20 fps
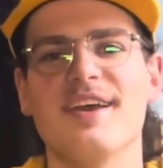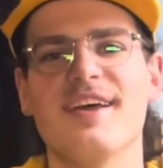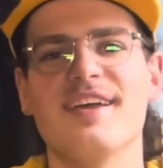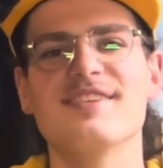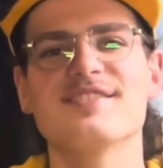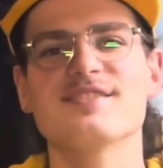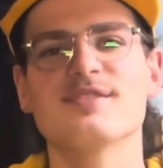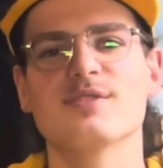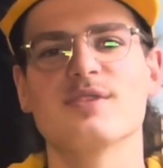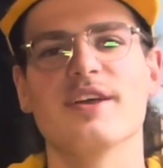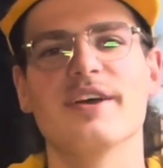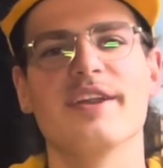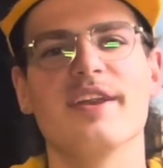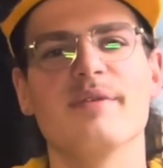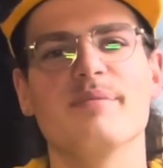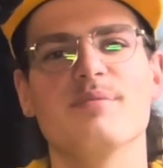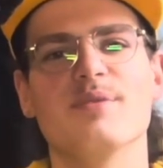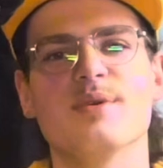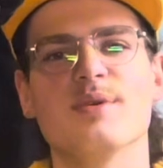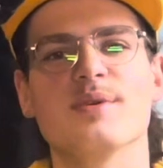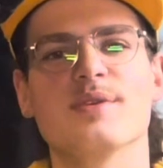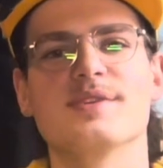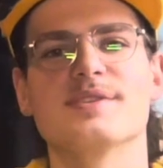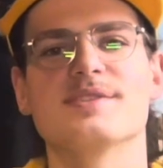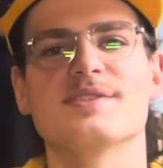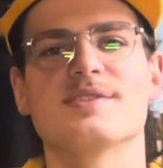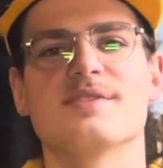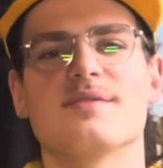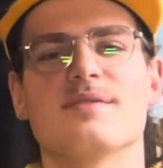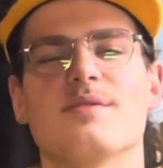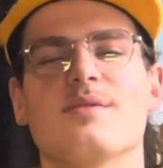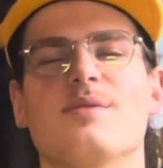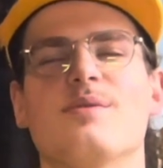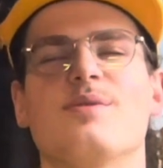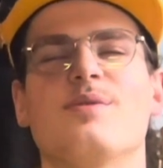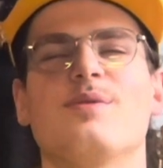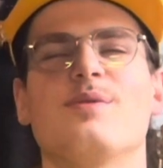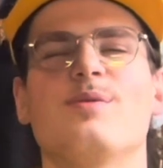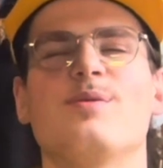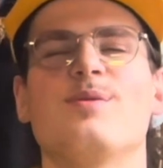insulated boots.
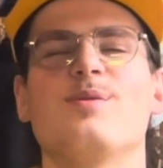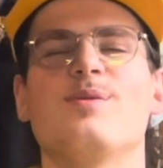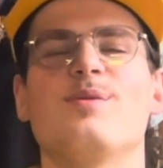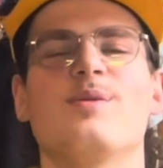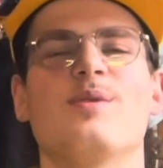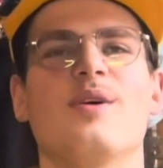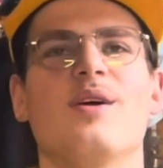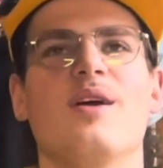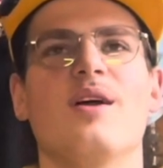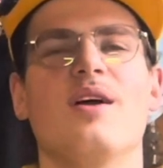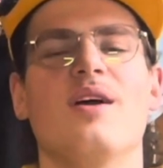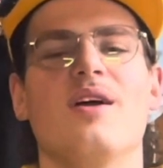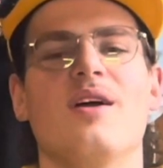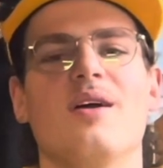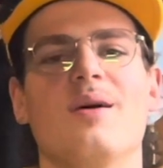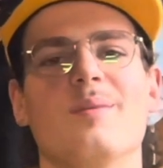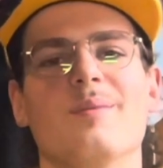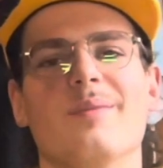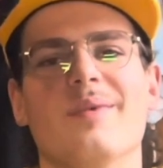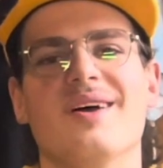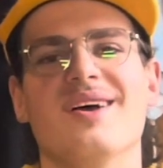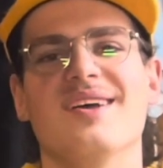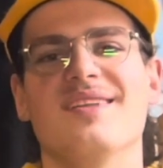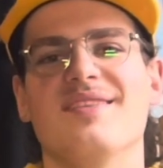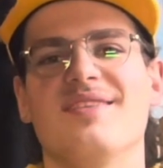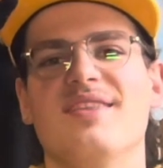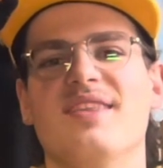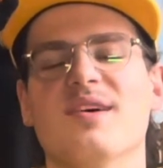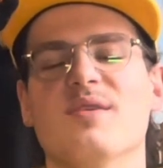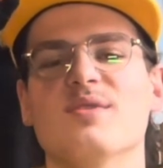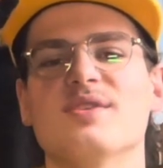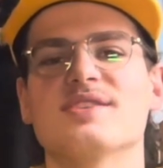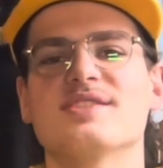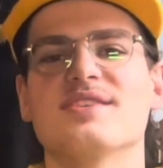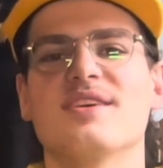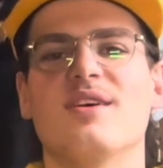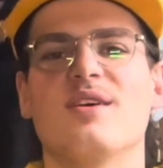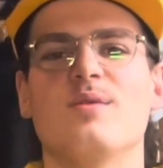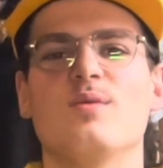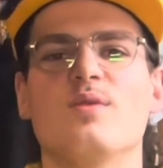Man, those
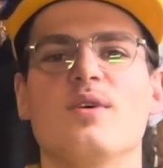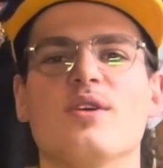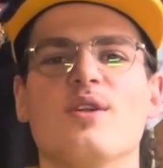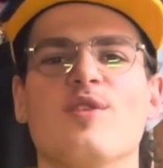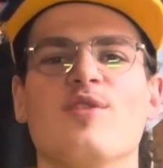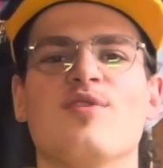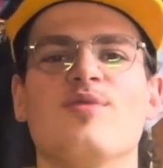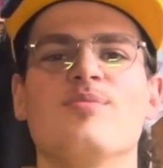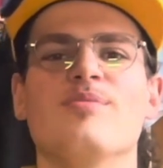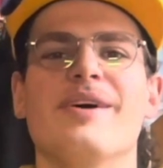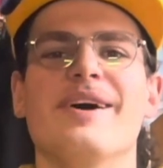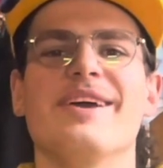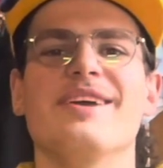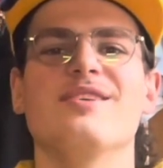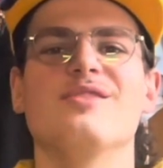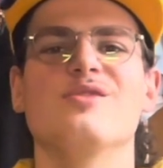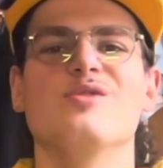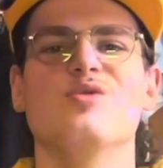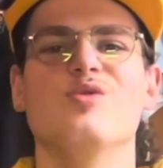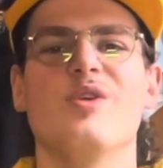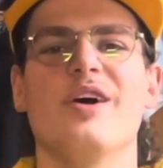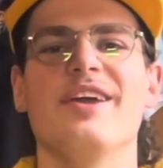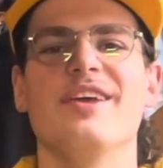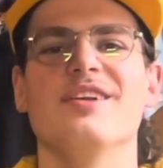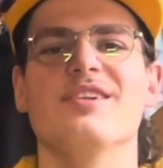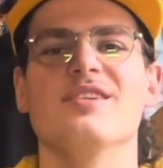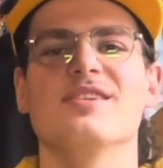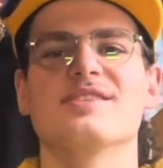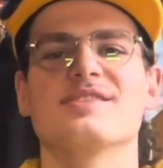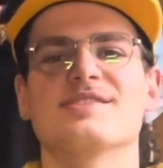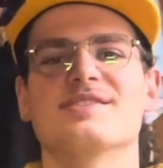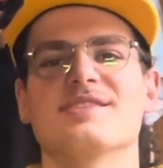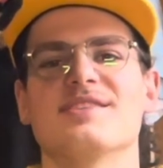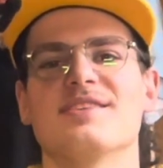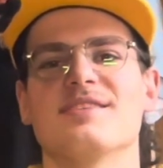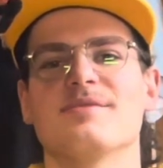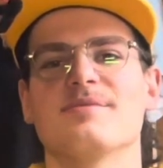are one of my grails.